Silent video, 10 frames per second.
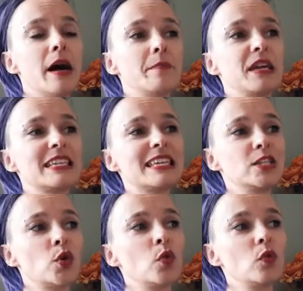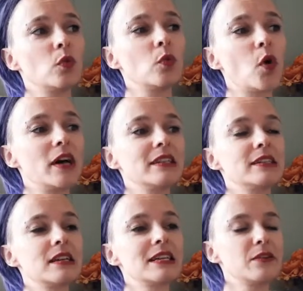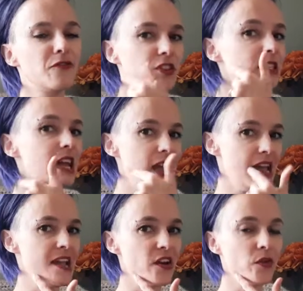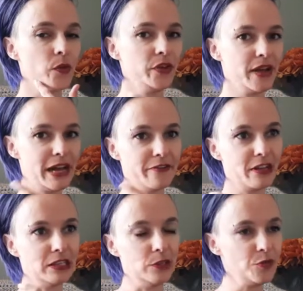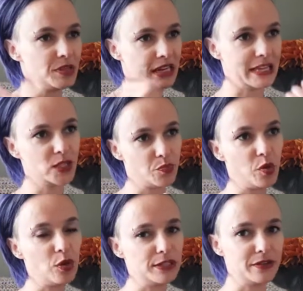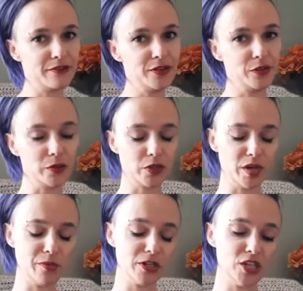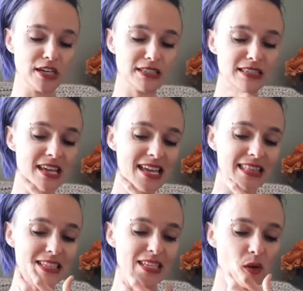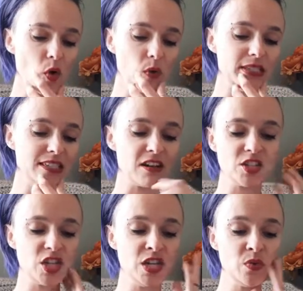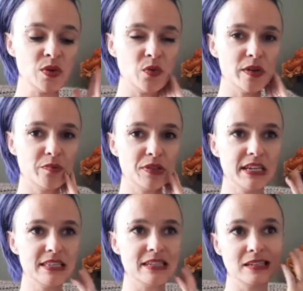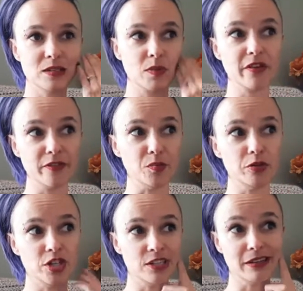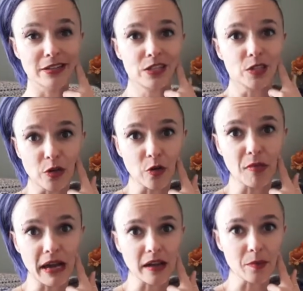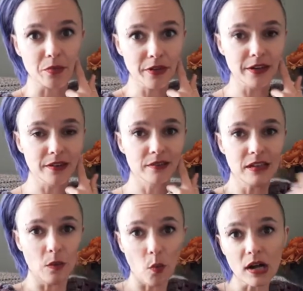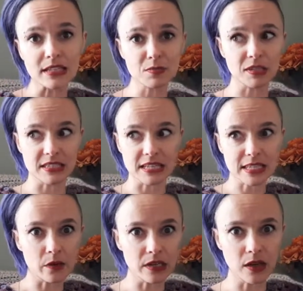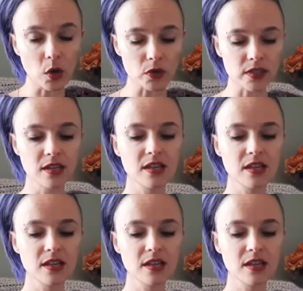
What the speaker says: because I don't want, because it feels like a hair when you have a loop that gets pulled out of your crochet projects that's like always touching you in a weird place, and it doesn't matter if you push it down, it's going to go back up where it was because that's how it goes.